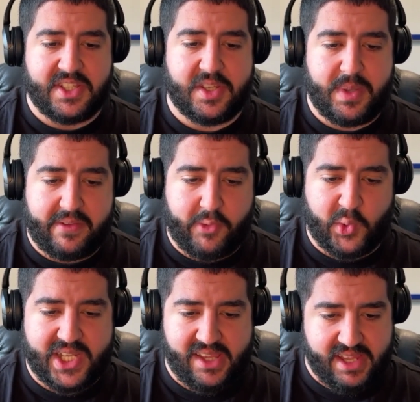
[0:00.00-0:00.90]
So pick
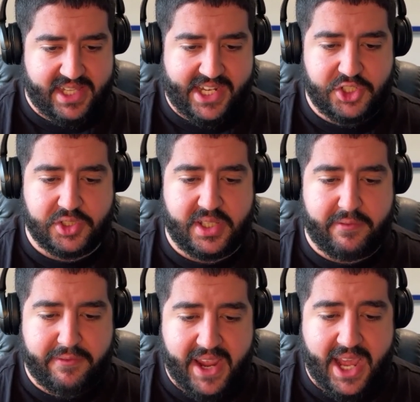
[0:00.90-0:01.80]
14, they take Jonty
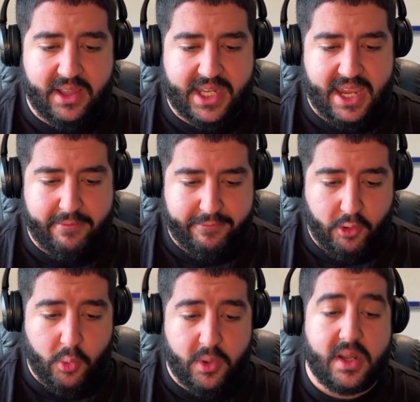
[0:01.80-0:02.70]
Fowle, a key
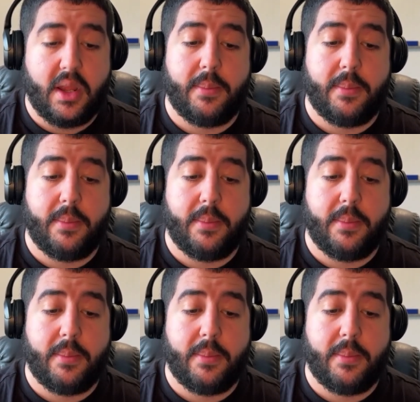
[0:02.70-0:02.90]
forward.